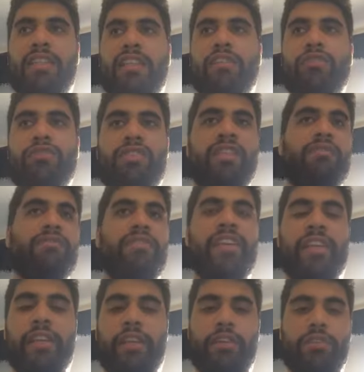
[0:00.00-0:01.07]
send you some
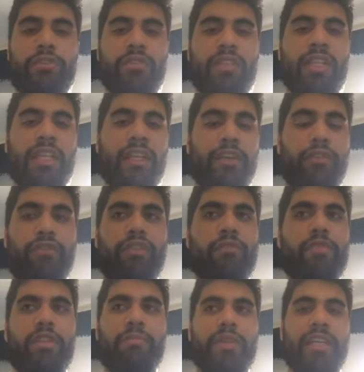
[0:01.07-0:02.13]
videos, like
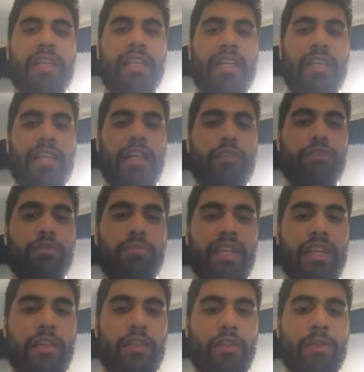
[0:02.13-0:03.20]
from the beginning, how to
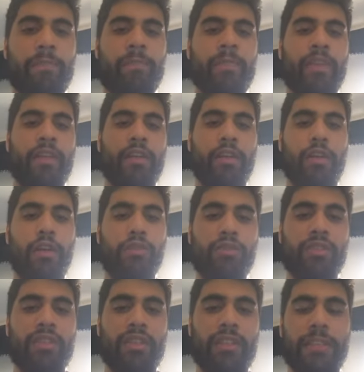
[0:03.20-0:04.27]
make the
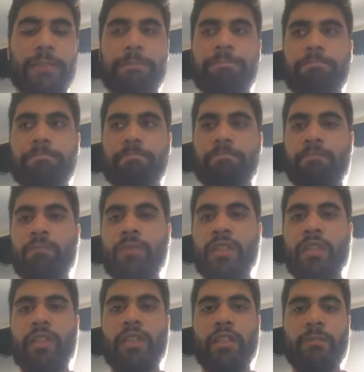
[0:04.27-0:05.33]
roasted
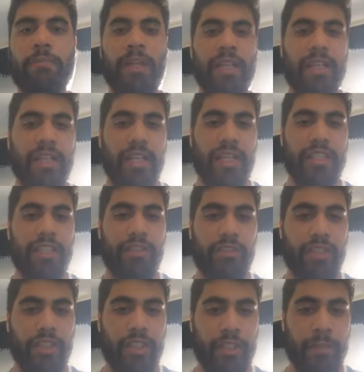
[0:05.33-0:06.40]
barley and
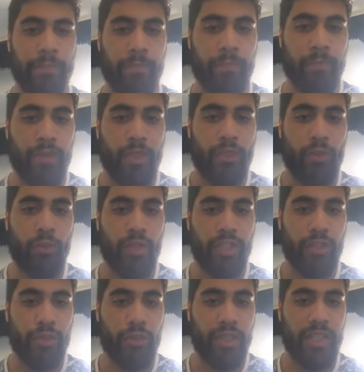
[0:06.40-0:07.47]
everything. When
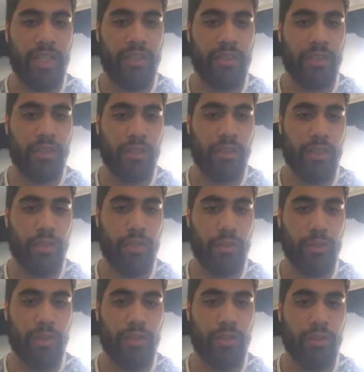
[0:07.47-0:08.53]
you heat it in the
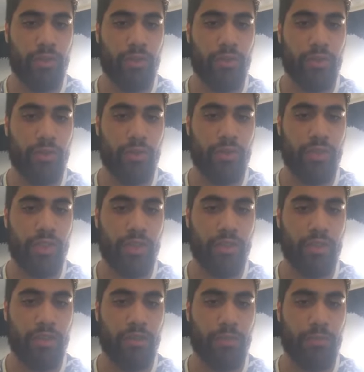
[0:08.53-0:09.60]
winter, do you
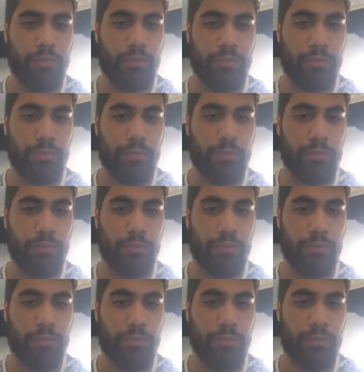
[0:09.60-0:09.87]
just